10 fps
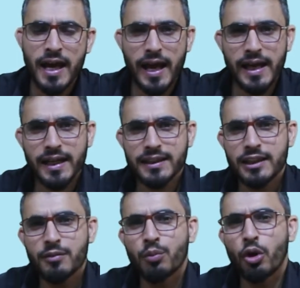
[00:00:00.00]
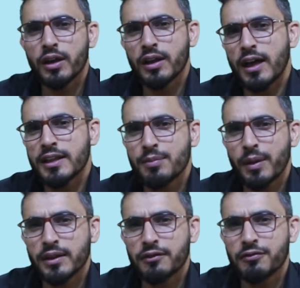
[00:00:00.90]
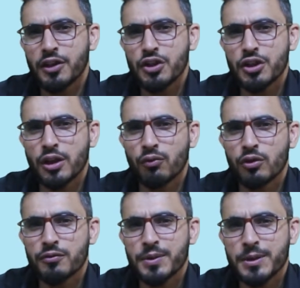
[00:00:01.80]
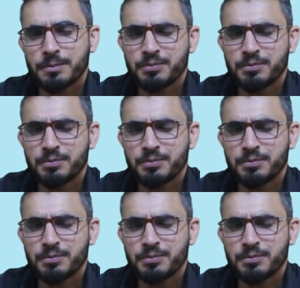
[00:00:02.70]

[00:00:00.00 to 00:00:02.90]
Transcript: Another important aspect of Virginia Woolf's